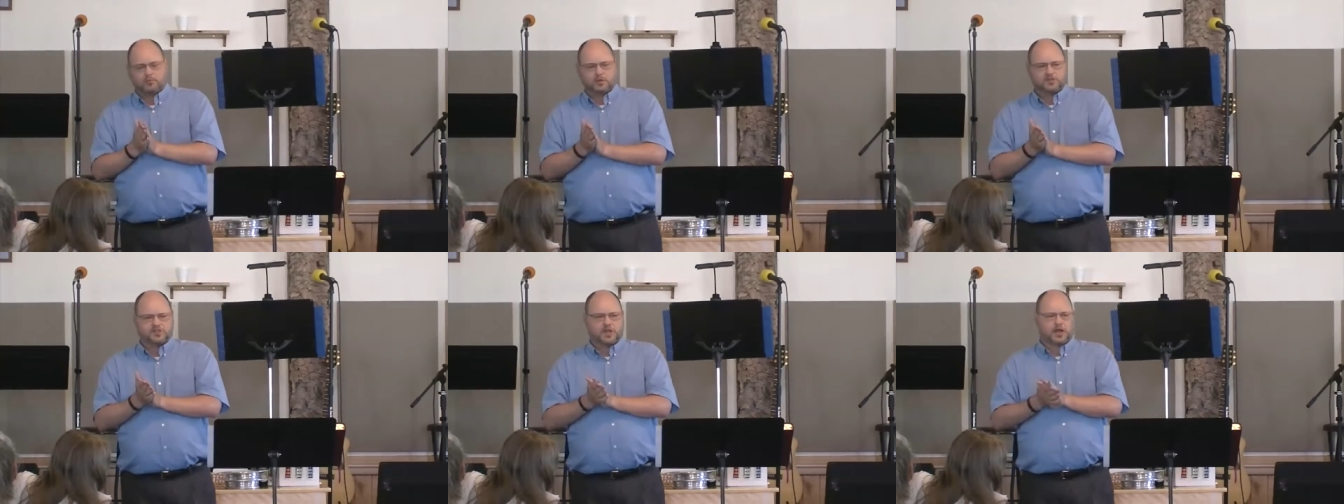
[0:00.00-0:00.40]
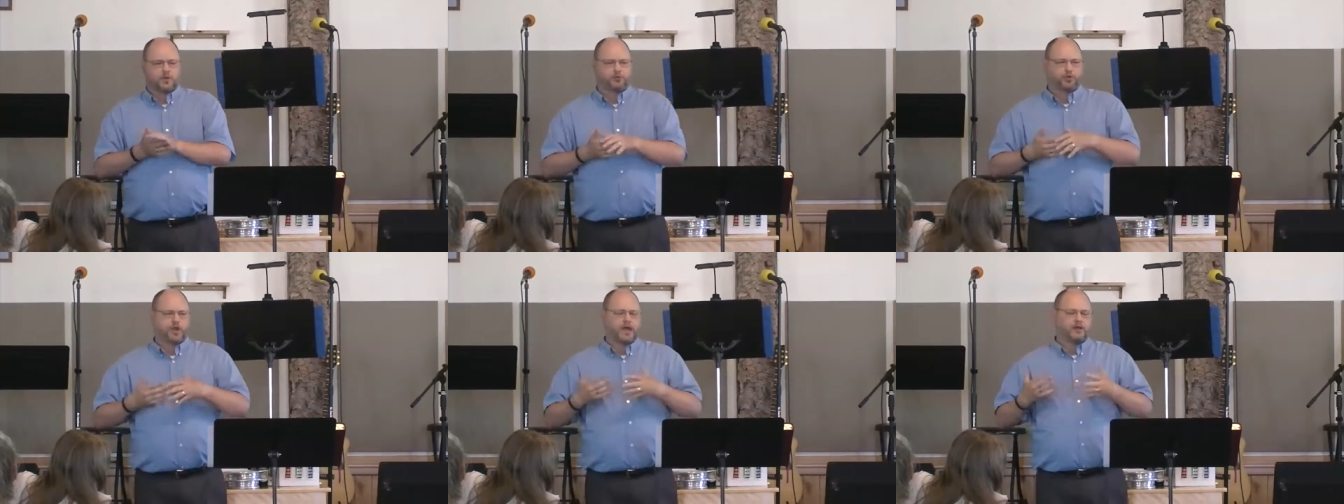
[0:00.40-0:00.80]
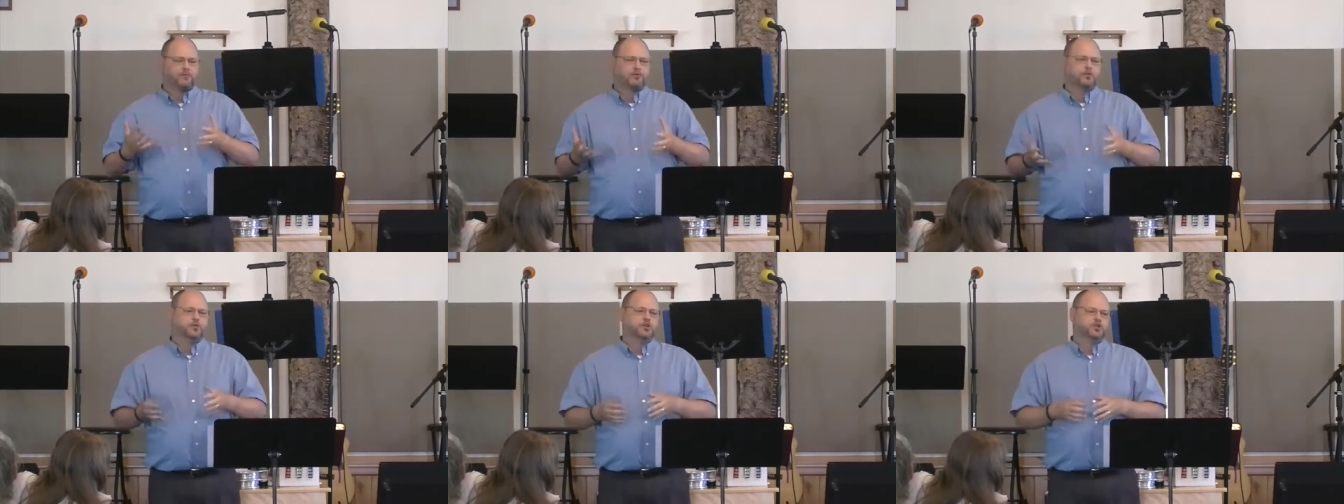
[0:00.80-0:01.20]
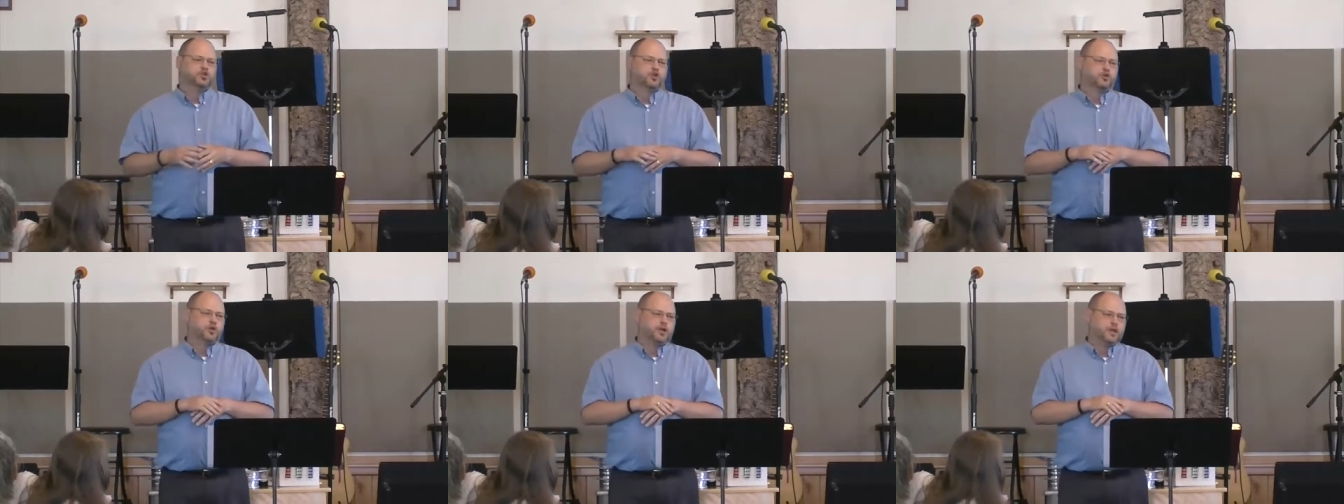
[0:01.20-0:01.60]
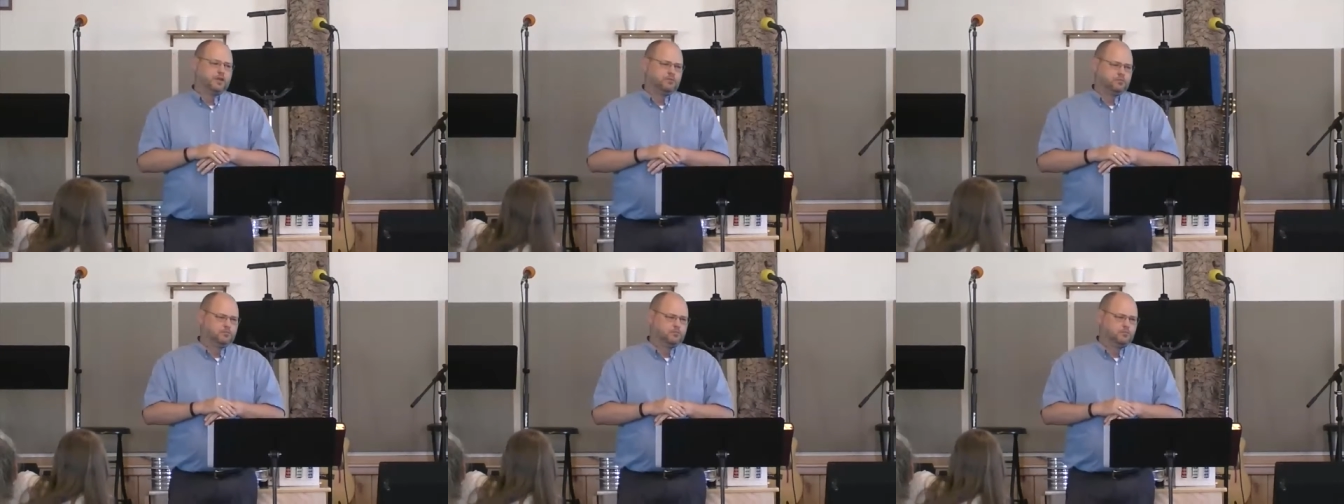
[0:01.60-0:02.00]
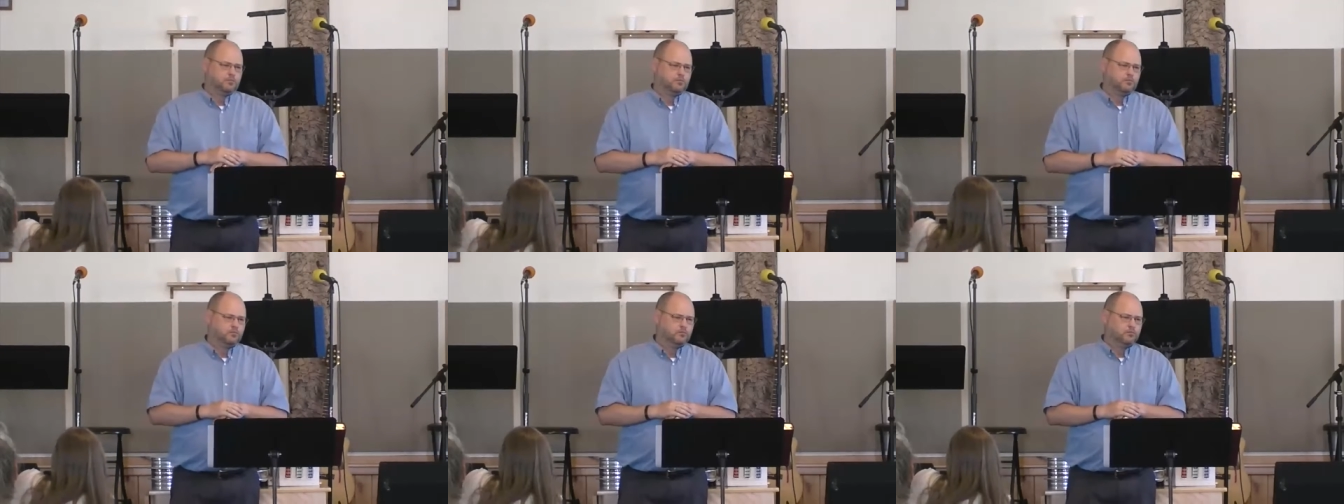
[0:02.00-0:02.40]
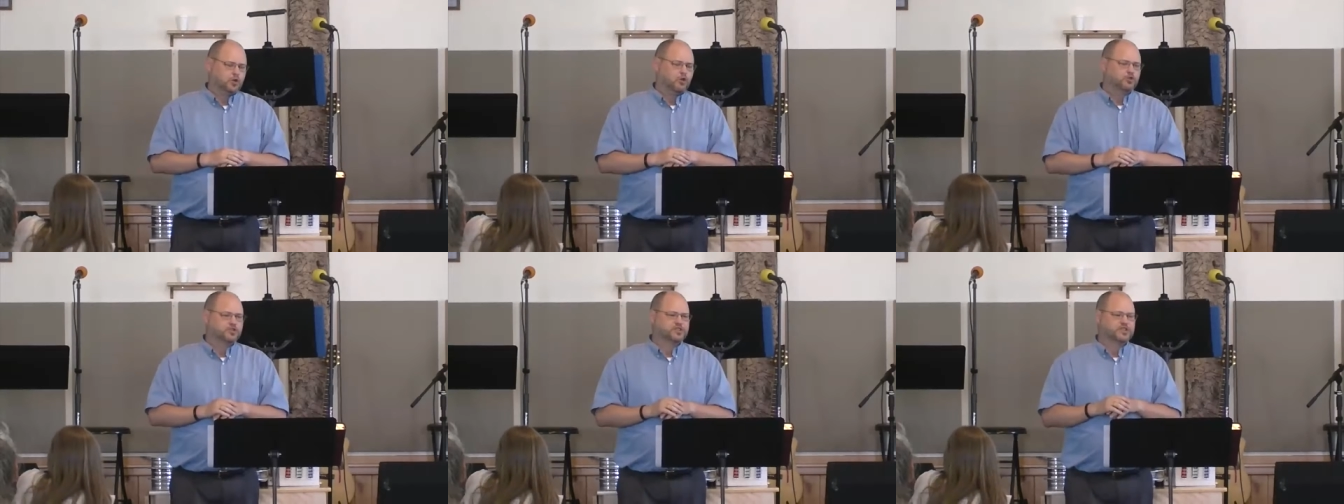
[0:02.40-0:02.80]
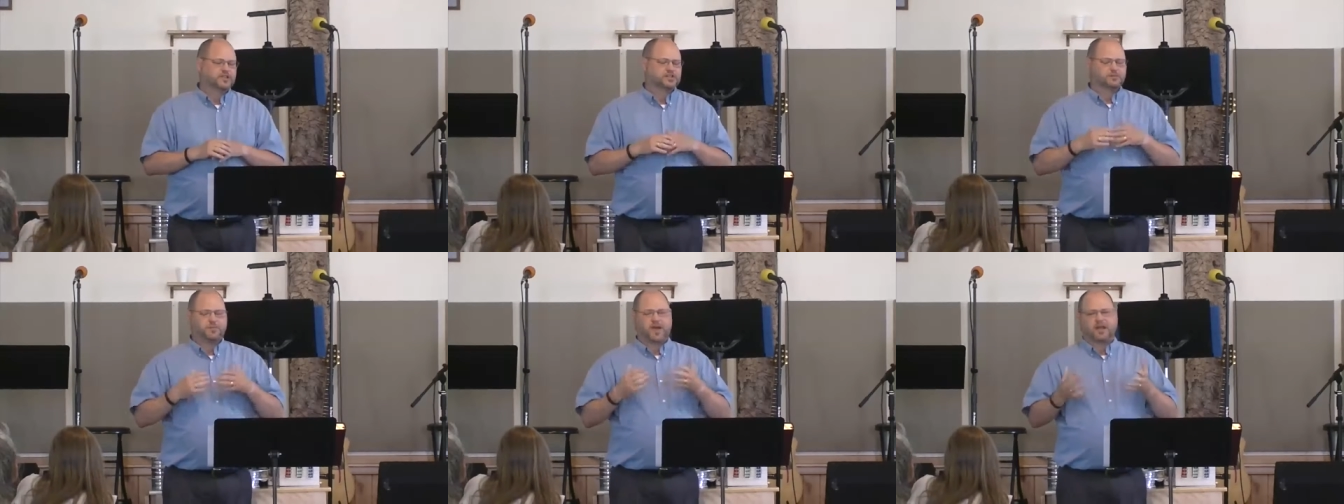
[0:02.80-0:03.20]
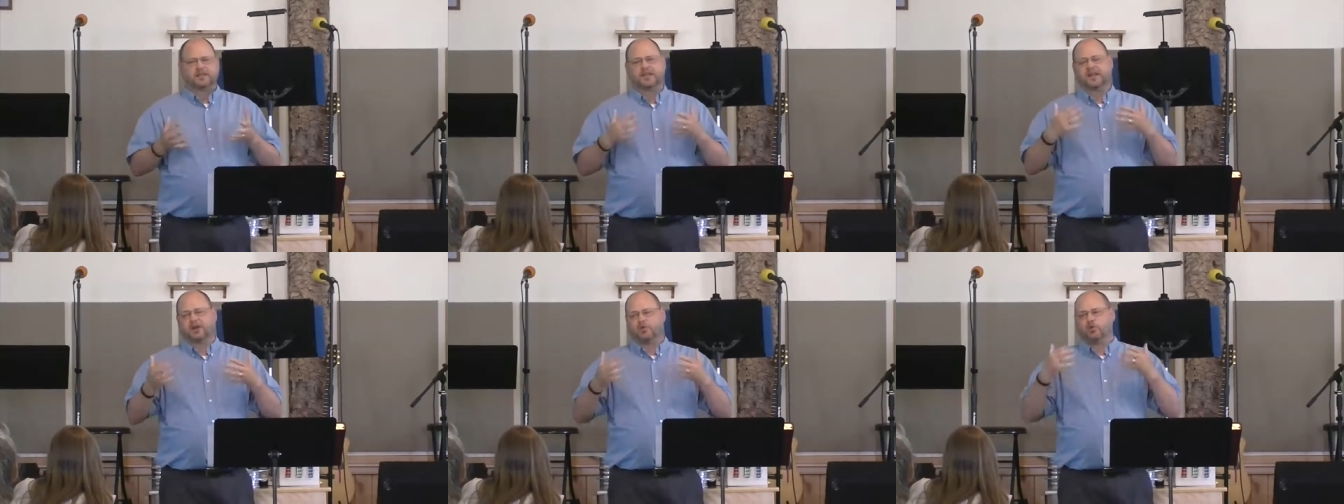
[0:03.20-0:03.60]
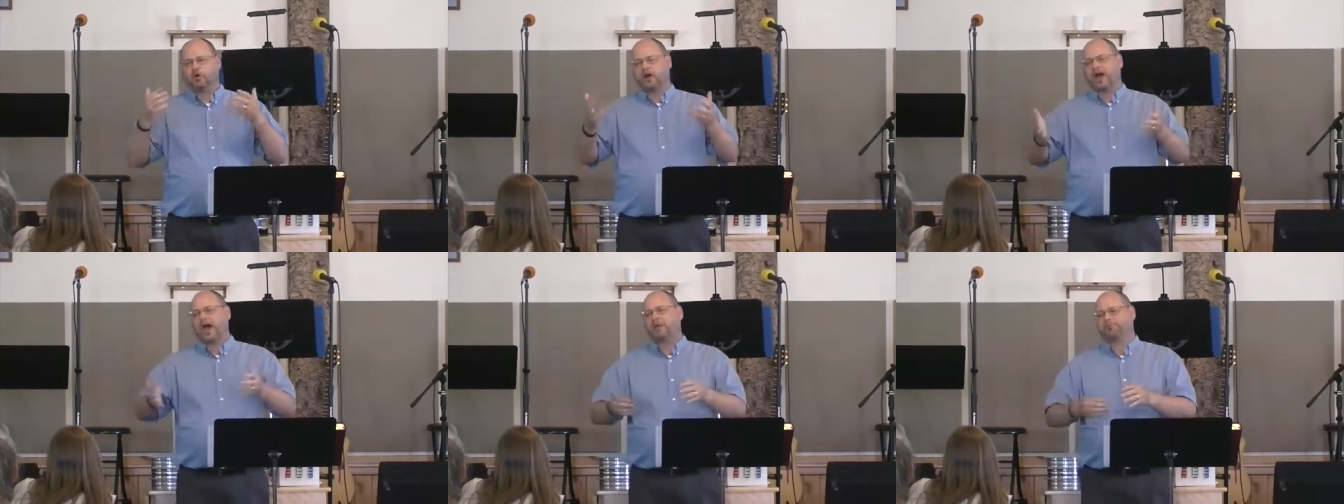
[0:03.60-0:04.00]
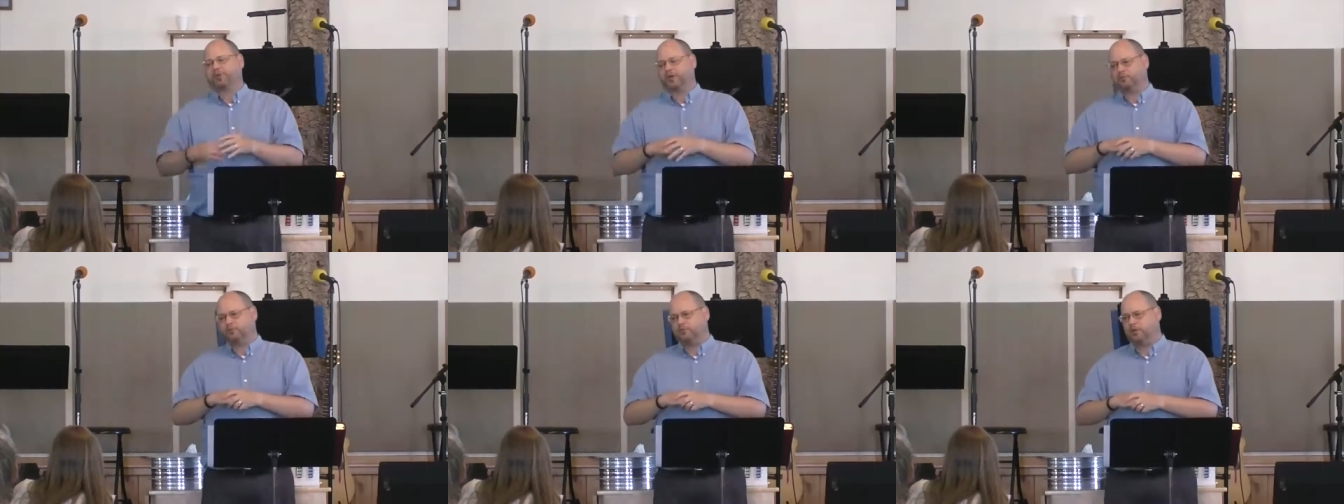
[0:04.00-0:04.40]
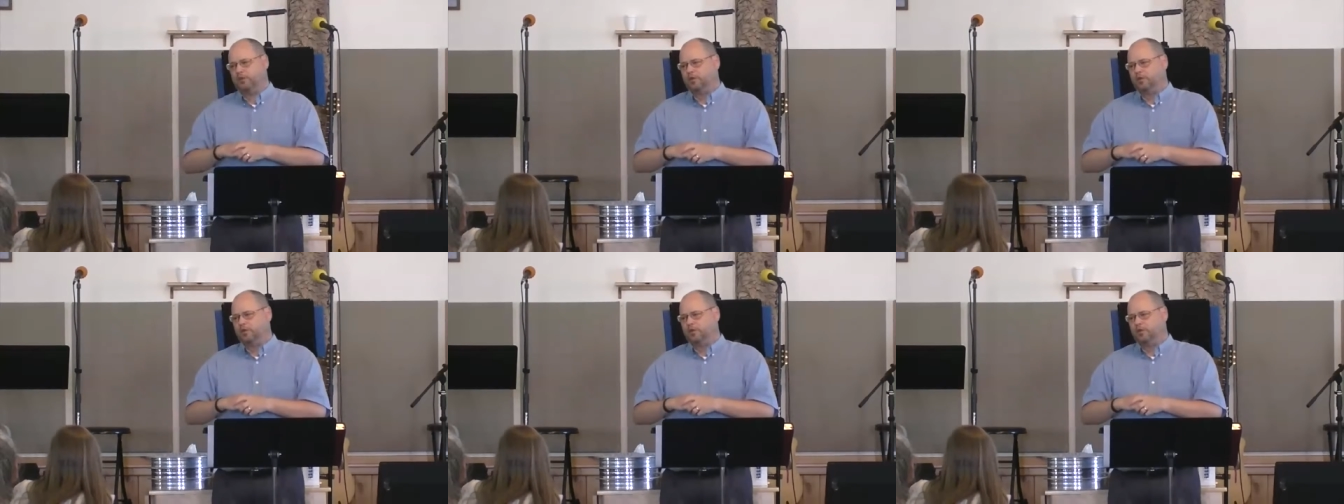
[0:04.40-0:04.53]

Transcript: Set a plan for maturity. Don't just expect that it will happen.